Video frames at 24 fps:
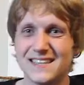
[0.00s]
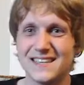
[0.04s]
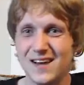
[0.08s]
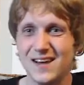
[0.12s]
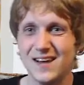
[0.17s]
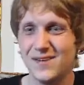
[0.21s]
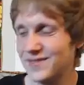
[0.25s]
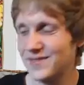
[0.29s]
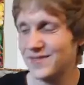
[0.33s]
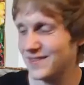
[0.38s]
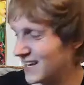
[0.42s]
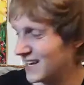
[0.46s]
But
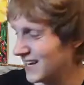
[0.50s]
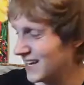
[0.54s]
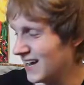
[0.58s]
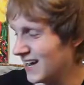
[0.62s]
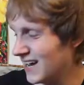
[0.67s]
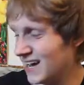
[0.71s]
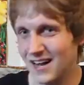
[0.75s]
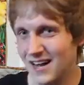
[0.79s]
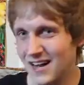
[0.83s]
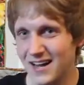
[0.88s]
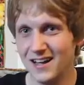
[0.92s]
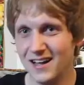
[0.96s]

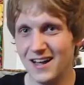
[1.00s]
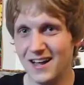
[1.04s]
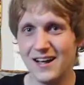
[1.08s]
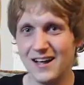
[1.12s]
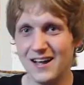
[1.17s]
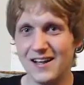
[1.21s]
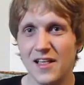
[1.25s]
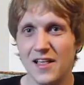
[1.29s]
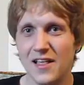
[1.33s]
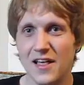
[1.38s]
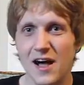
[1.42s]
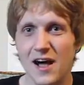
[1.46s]

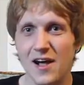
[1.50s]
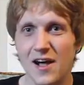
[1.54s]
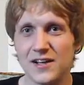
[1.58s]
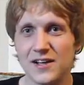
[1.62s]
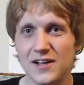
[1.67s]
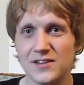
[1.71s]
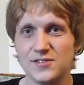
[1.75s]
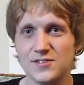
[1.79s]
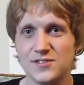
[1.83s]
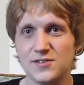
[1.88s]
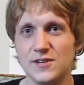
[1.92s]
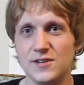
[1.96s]

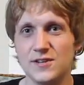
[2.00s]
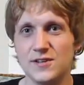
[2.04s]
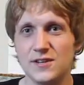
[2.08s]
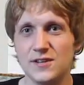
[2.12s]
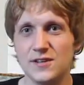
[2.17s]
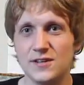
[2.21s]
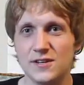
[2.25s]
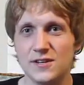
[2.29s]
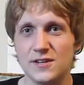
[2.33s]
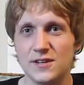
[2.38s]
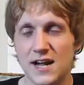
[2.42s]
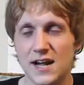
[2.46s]

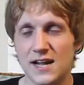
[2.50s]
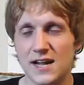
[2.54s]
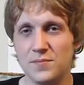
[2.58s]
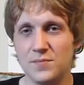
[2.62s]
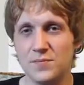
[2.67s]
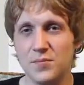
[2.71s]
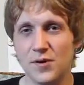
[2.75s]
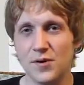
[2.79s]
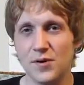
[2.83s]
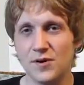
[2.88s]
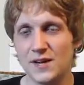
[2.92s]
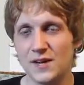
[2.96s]
I can point
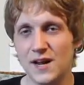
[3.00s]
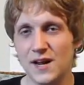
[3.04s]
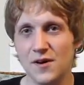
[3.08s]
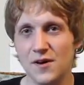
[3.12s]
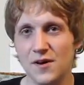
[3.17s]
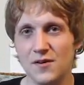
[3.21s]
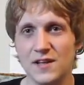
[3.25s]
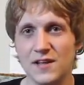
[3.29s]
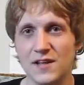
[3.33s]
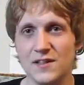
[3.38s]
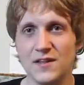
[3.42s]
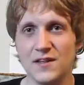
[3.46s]
it out
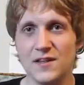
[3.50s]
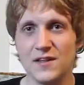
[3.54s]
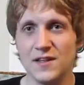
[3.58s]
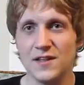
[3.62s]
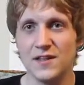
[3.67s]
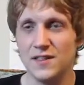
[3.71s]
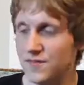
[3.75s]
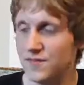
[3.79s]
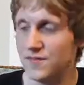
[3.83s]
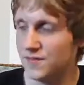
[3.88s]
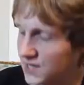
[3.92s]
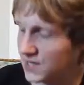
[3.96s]
in the
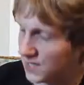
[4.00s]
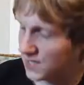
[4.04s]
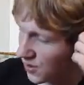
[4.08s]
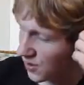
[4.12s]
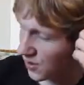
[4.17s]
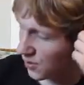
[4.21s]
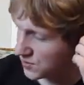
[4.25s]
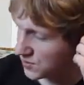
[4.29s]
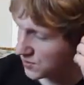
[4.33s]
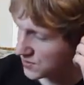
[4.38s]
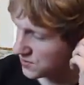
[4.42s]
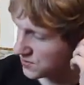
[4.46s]
video
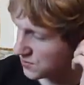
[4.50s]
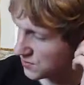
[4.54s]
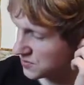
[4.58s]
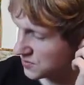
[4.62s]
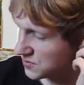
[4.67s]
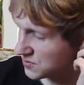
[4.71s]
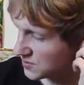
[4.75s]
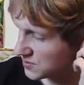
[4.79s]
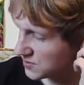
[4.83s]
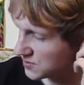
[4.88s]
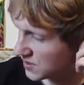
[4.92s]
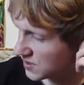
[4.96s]

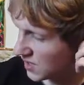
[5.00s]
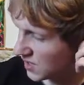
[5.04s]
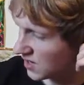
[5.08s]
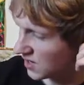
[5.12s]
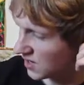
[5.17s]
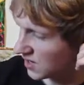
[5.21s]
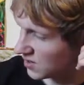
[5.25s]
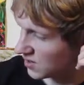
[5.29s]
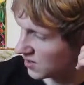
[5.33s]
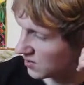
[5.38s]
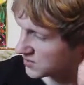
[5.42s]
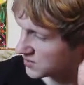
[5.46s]
once
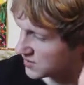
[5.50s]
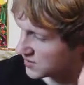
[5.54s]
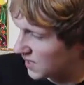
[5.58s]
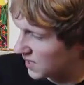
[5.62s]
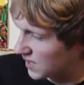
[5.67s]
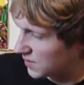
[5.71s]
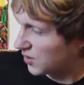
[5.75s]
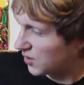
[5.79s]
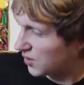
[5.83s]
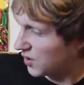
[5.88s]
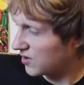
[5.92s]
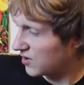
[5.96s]
that
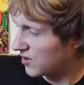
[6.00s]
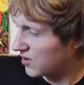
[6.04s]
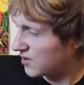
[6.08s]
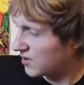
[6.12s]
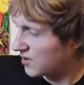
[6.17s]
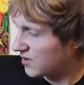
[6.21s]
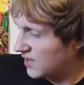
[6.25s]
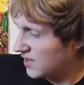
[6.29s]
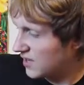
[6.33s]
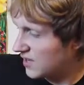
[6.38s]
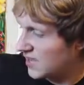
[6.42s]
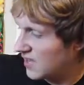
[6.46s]
part
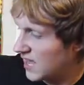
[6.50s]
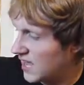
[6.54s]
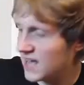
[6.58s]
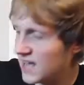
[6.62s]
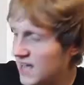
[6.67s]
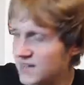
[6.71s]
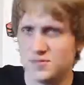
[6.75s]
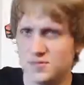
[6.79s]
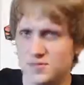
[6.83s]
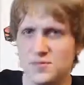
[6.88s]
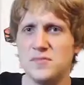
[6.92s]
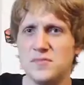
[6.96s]
has, or
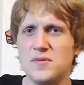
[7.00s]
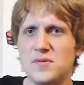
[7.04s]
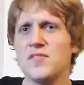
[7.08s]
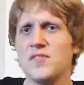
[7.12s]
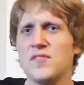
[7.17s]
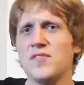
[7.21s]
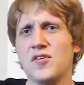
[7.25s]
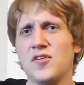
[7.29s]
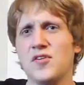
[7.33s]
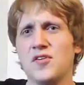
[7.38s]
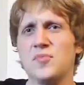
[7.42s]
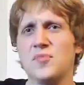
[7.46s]
maybe I've
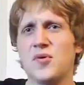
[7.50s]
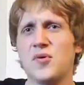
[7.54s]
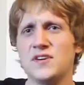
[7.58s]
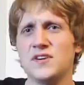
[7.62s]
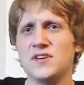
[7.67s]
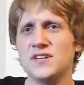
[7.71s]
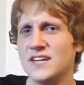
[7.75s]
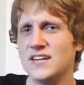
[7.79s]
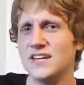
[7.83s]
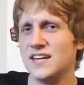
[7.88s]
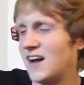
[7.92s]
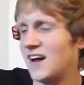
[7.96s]
already pointed it
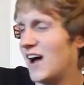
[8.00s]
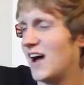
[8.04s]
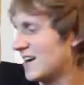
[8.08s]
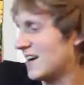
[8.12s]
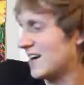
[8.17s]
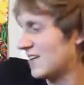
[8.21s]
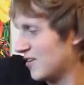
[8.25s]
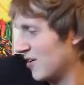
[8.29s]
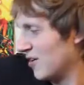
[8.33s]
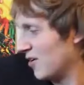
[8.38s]
out. I don't know.